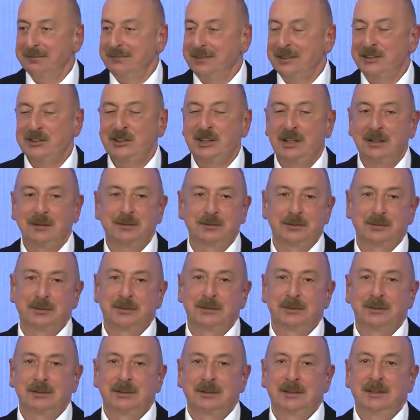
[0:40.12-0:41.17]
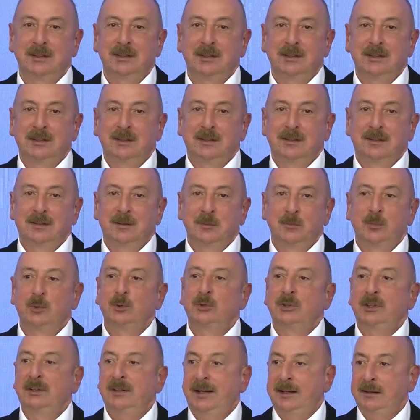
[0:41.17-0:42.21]
itself,
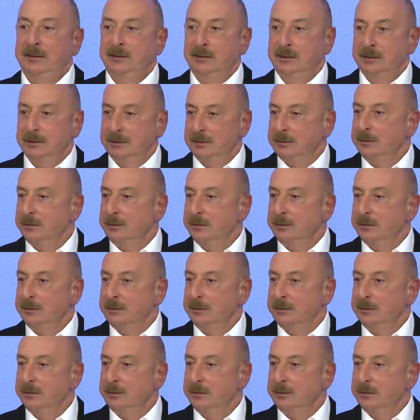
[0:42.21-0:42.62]
put an end